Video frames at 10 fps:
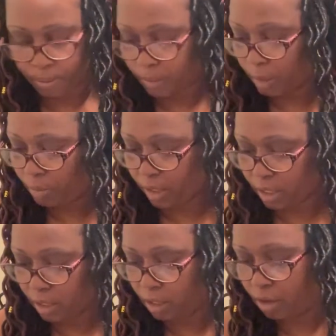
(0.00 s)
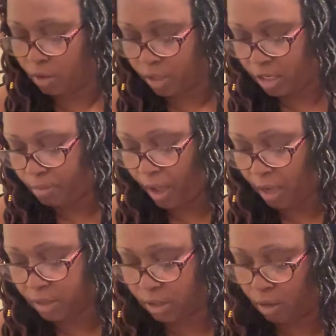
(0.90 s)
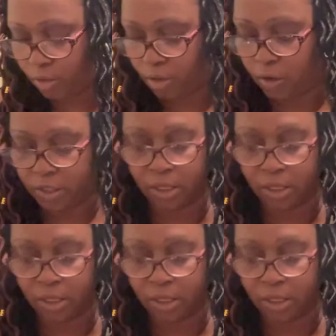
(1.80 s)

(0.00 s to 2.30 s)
put a clear coat of epoxy on yours.